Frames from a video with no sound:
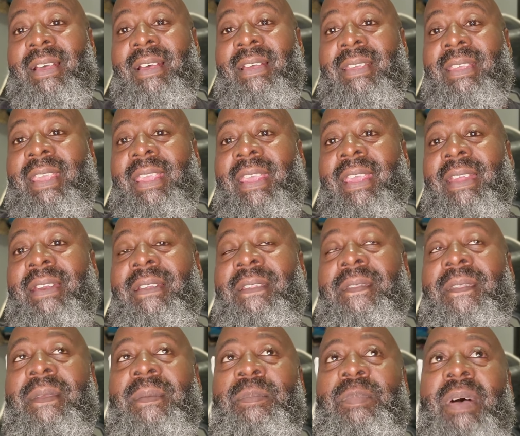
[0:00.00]

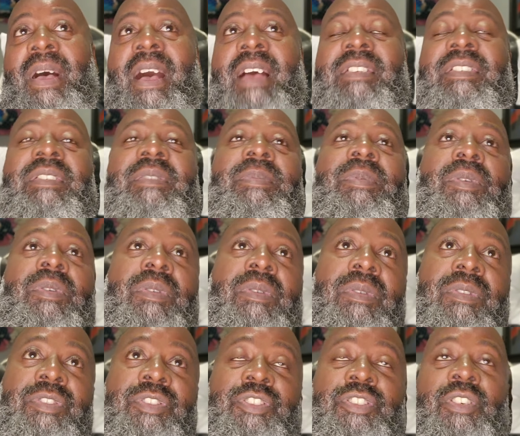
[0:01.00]
Again, the
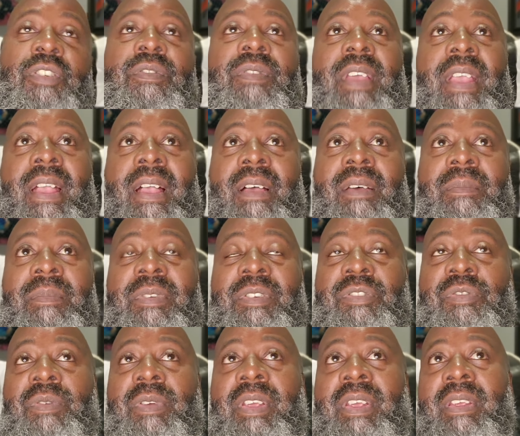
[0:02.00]
possible showdown
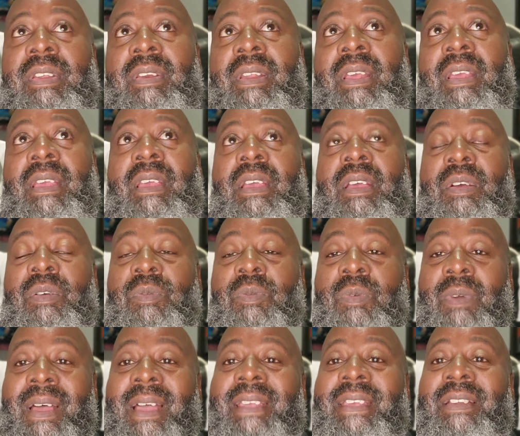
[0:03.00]
between
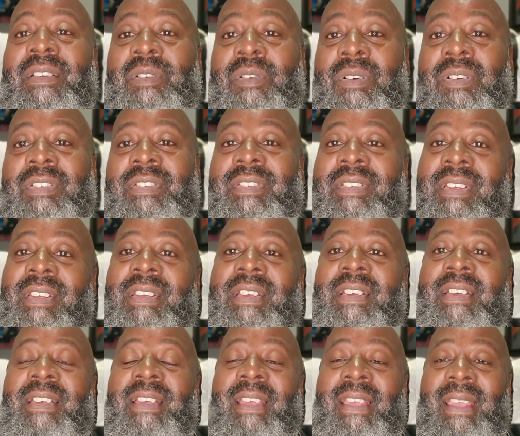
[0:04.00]
Ryan
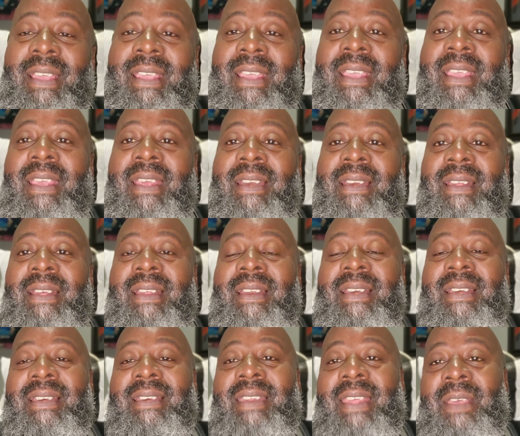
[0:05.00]
Garcia and
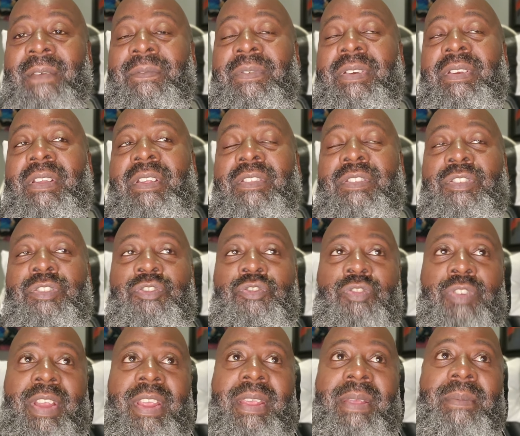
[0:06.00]
Devin the
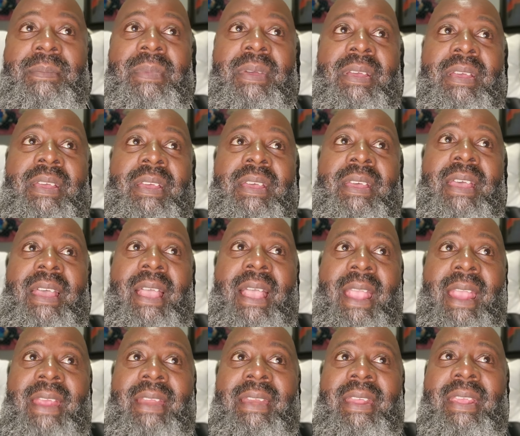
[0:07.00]
Dream
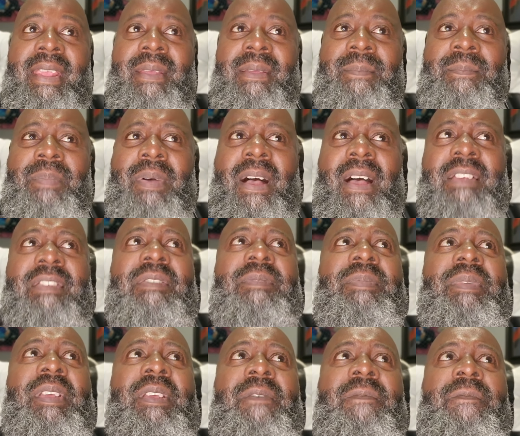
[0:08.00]
Haney,
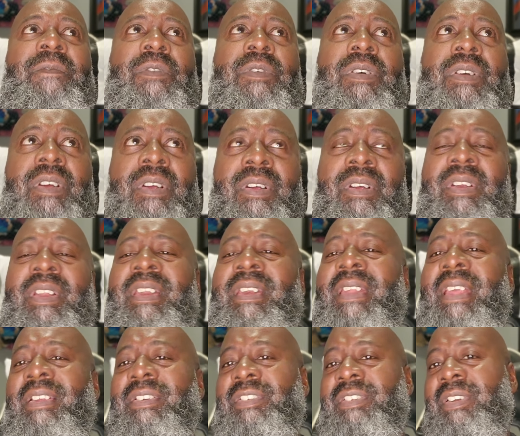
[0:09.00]
possibly for early
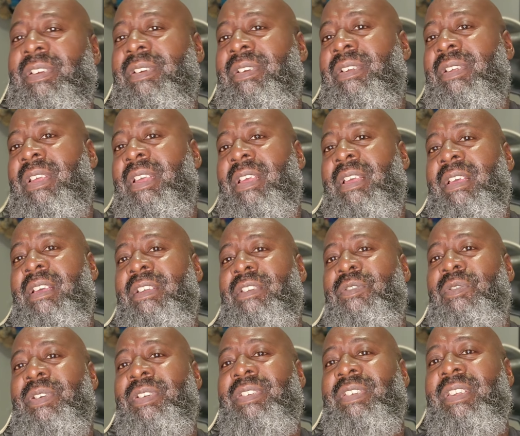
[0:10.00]
next year,
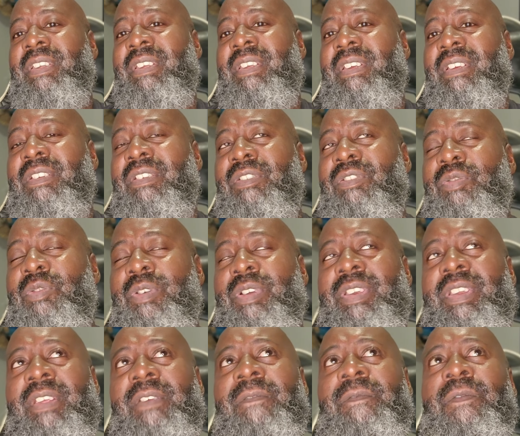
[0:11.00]

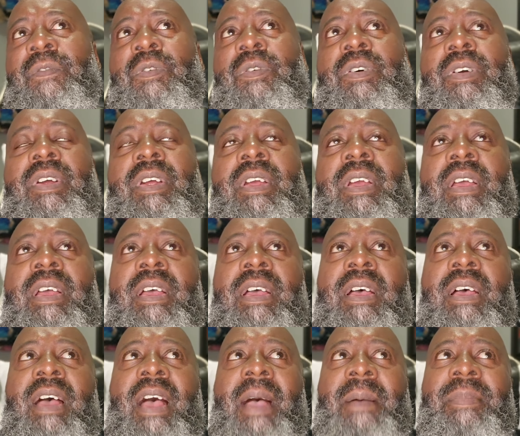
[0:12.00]
2024.
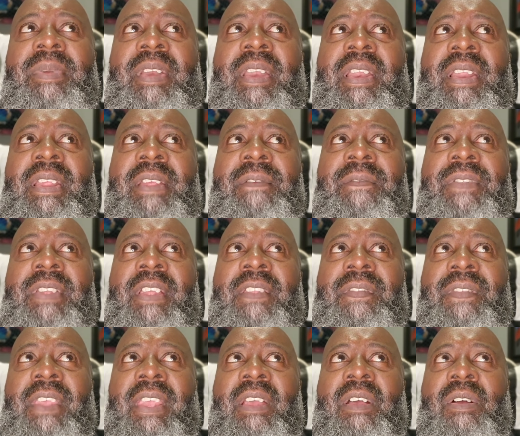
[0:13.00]
I believe
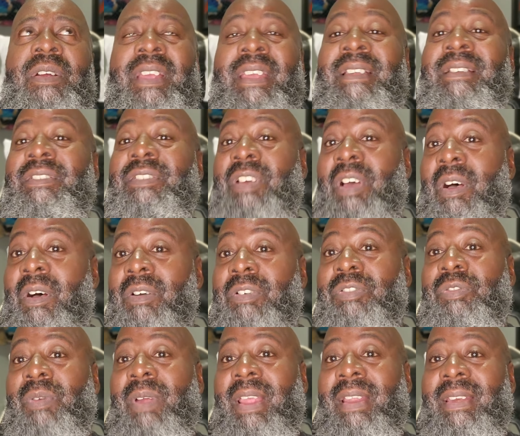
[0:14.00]
that they are in
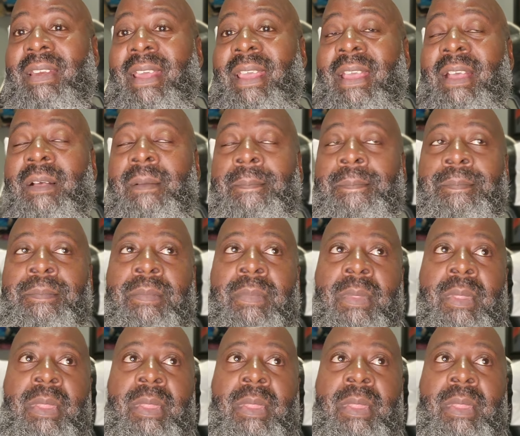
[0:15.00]
talks right now,